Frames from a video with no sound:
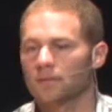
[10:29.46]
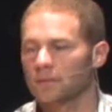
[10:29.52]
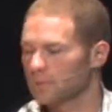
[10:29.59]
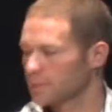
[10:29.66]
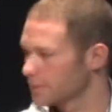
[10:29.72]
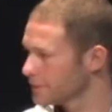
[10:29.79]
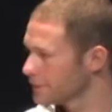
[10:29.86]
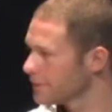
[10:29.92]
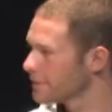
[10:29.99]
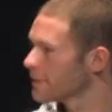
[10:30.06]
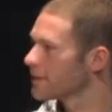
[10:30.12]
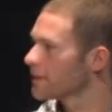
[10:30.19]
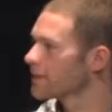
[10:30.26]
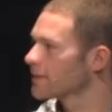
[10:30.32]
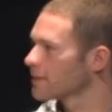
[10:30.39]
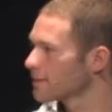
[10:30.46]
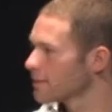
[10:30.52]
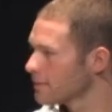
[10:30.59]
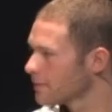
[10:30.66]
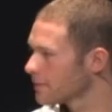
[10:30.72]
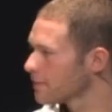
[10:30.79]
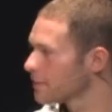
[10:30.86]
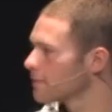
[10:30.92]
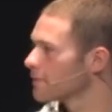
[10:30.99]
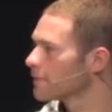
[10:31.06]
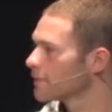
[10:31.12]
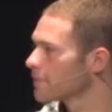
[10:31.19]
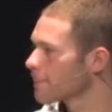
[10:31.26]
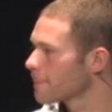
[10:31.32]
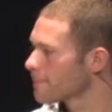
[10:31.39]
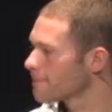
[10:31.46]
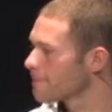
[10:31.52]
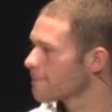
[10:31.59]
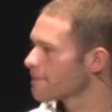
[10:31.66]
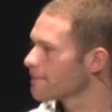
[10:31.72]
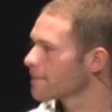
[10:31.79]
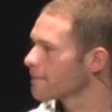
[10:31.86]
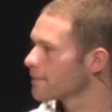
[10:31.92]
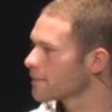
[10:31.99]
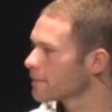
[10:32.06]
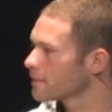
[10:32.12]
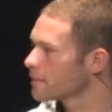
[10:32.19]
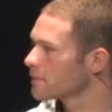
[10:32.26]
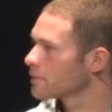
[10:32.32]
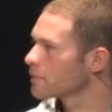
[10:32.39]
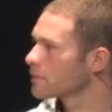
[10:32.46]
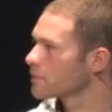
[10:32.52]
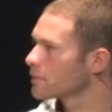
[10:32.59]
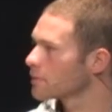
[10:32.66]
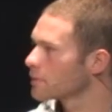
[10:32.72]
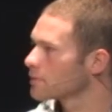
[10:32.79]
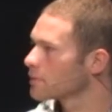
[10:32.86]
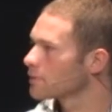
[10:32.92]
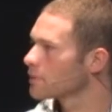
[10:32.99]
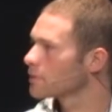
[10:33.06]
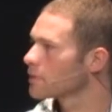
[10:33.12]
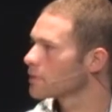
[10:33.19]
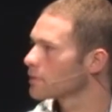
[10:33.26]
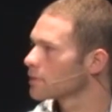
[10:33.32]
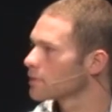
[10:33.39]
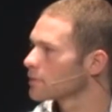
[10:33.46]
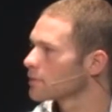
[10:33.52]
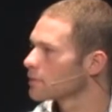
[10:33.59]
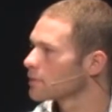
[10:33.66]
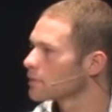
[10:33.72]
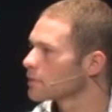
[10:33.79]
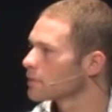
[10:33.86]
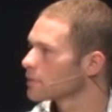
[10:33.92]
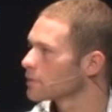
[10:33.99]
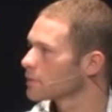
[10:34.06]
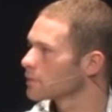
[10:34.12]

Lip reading: No words are spoken by the person on screen.